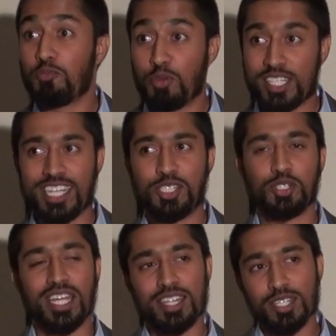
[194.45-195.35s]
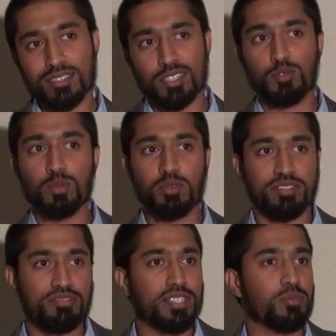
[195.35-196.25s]
Recite together, the room will
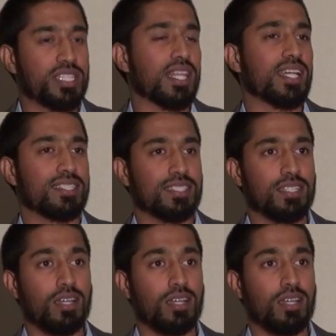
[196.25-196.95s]
fill with light.